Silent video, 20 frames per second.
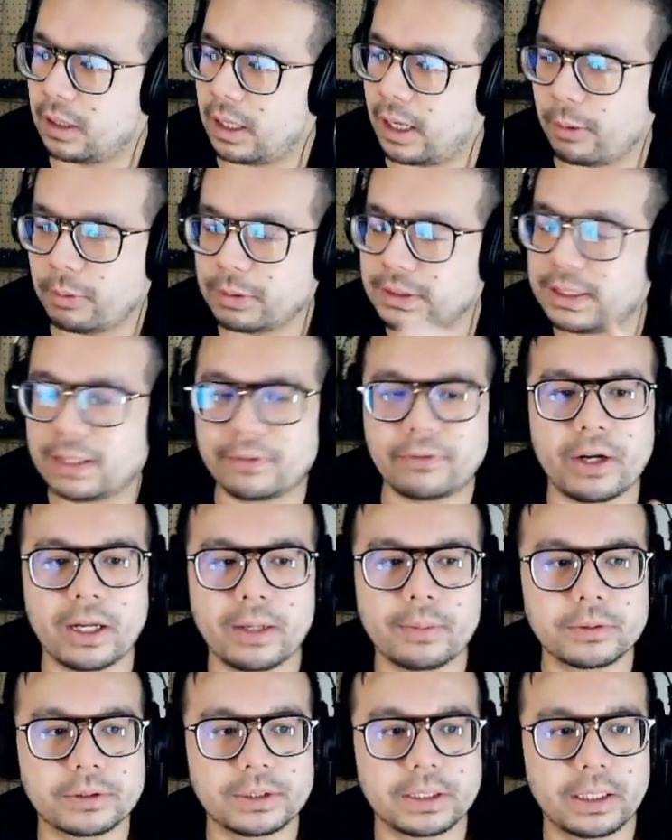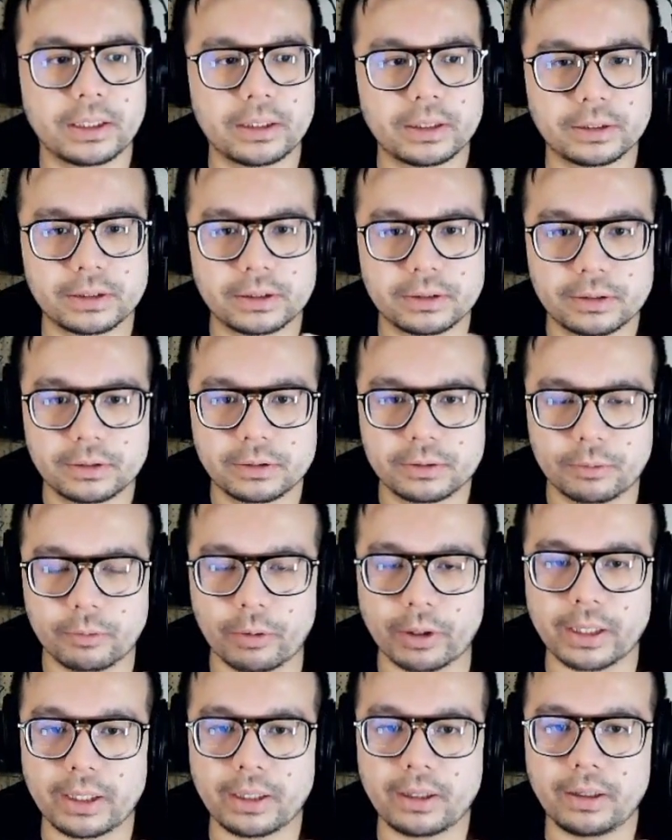I was never able to get it
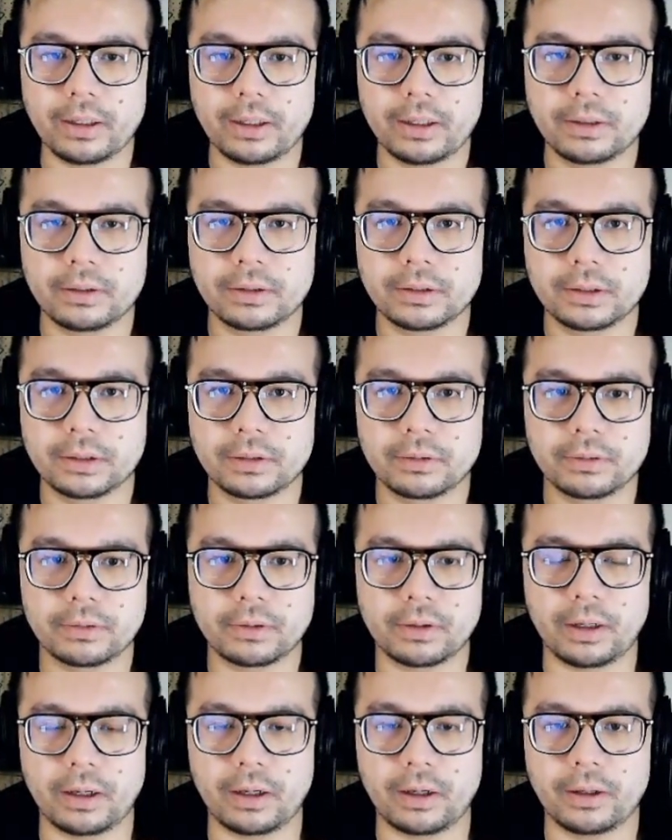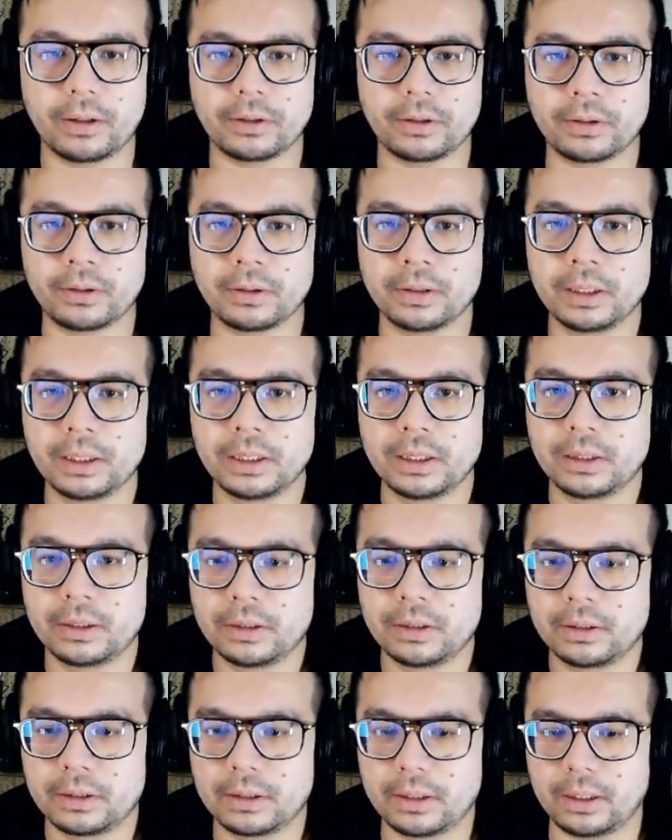working on
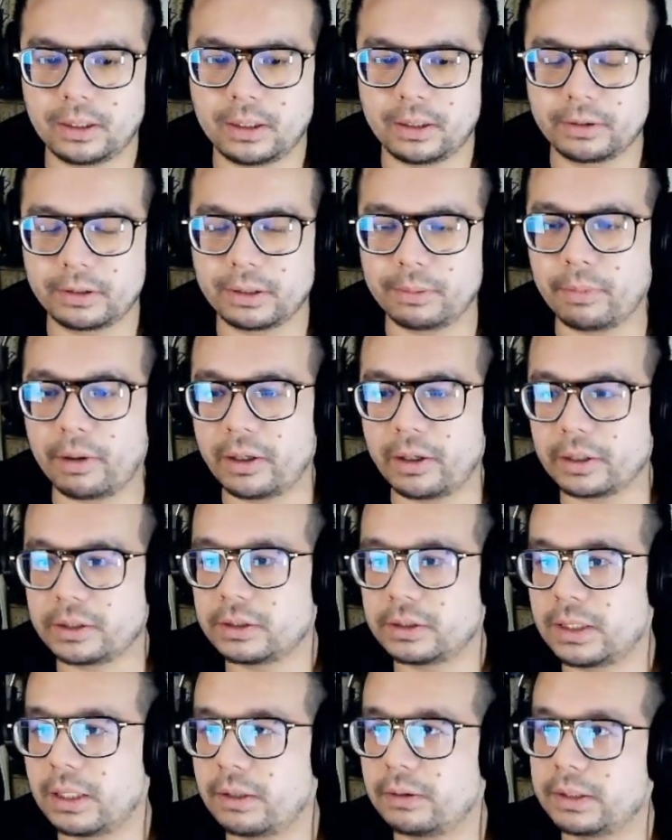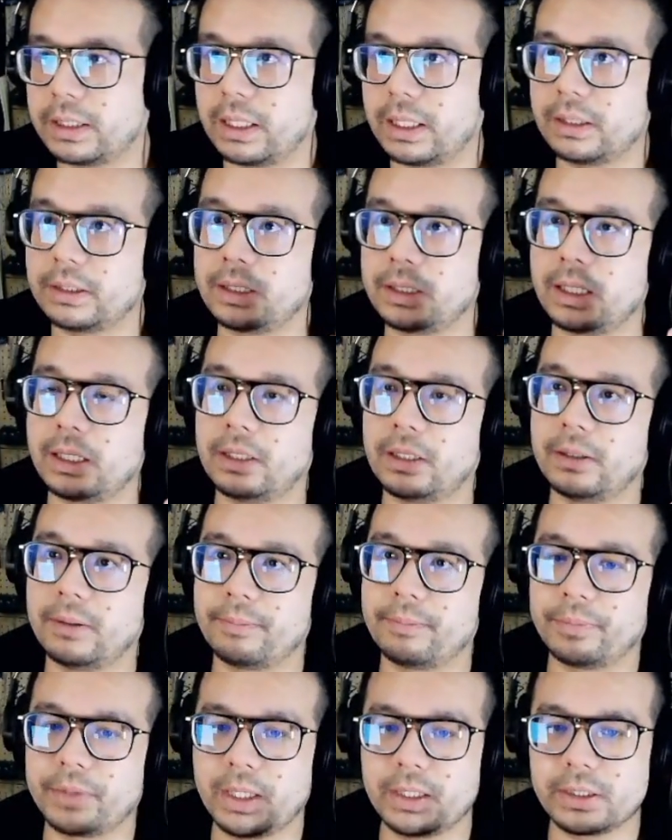the monitor that only had
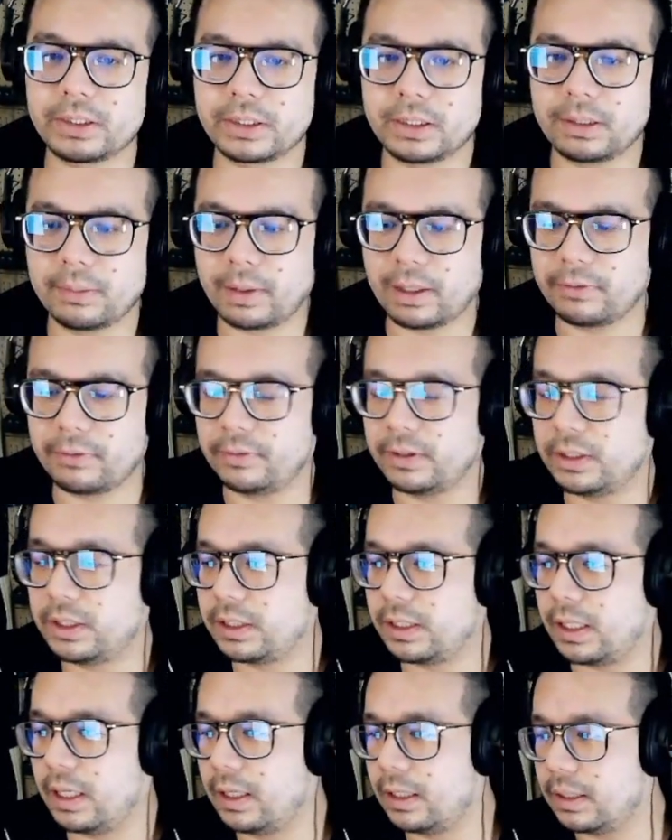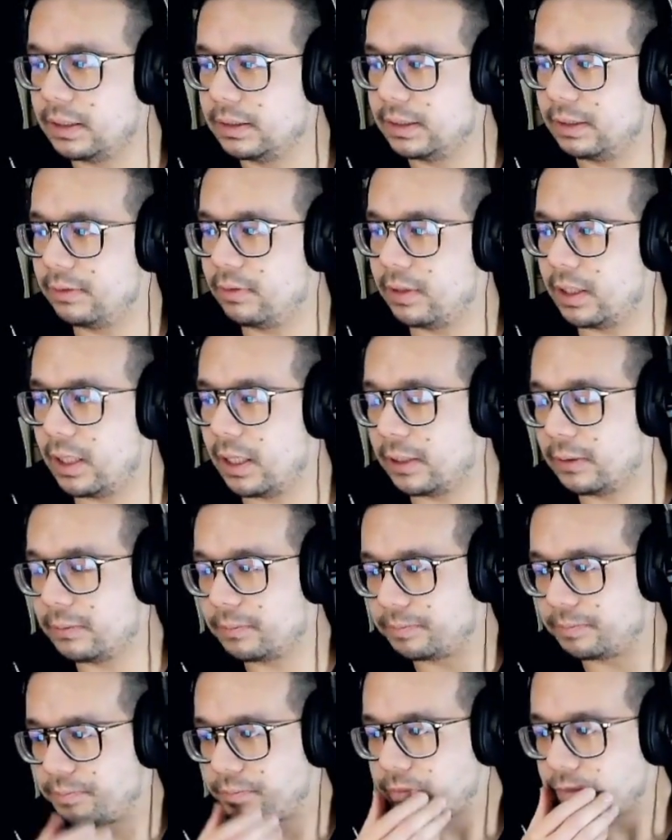HDMI, VGA, and DVI.
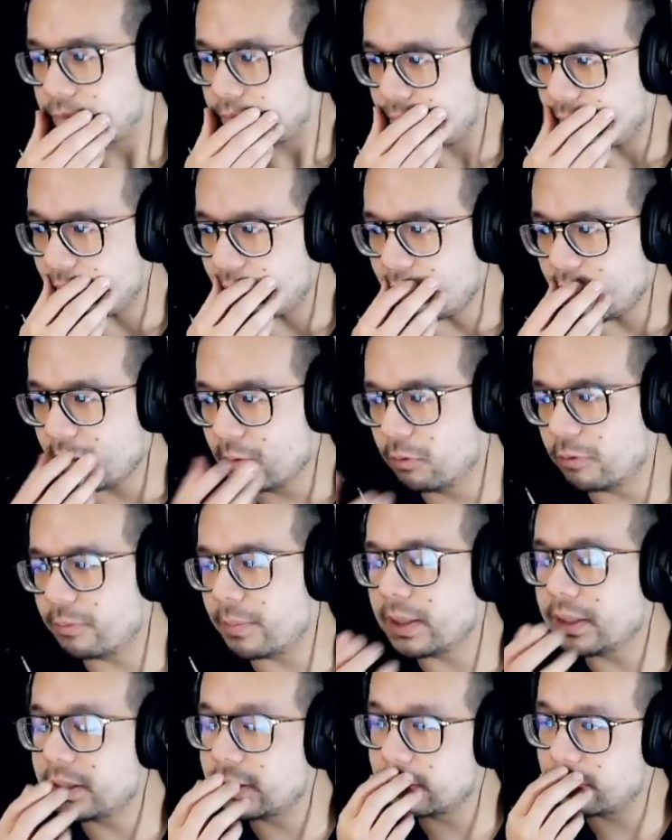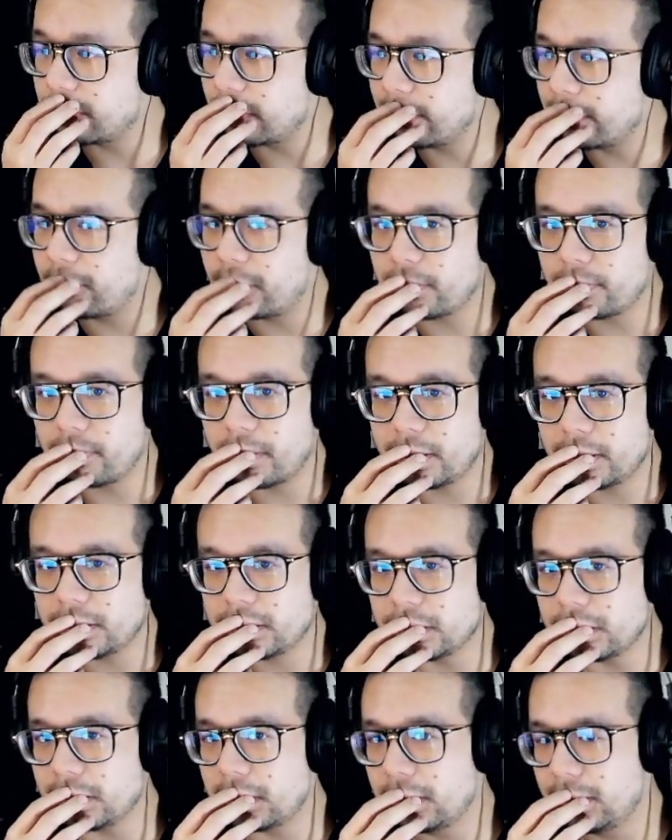With my DisplayPort
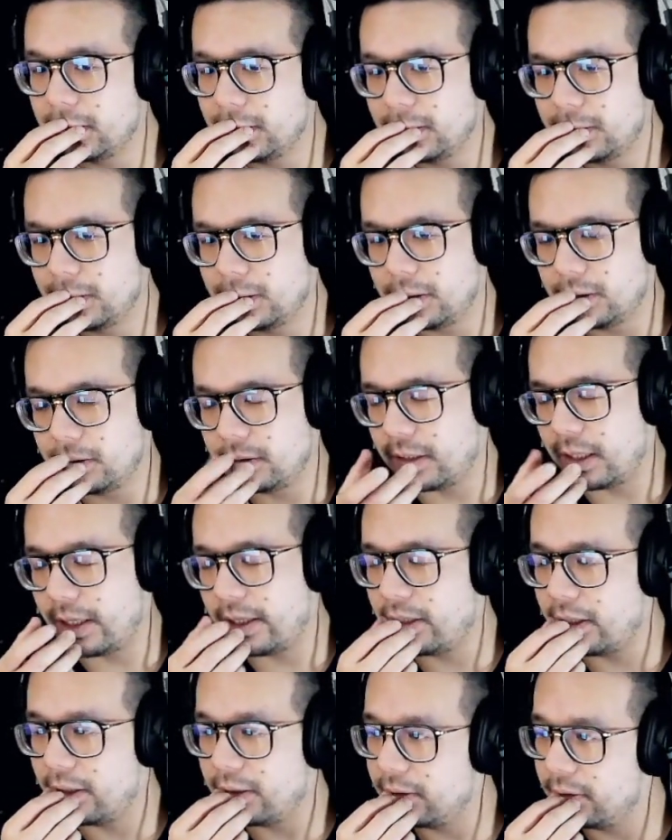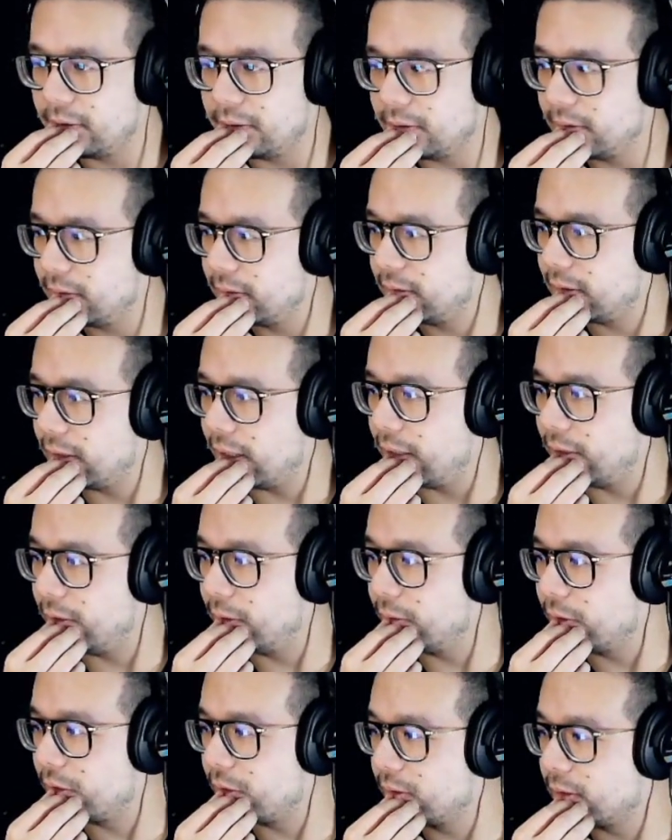monitor, I had
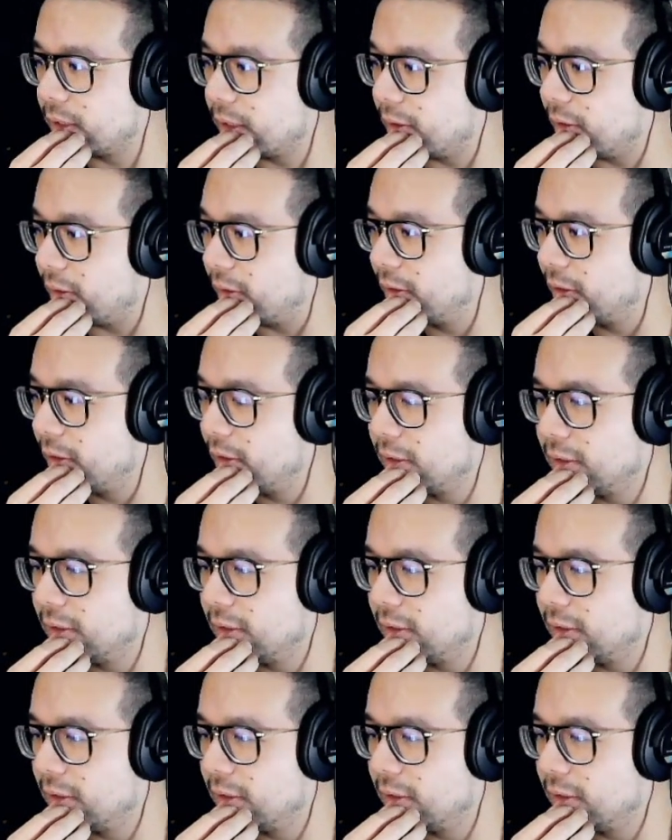no issues at all.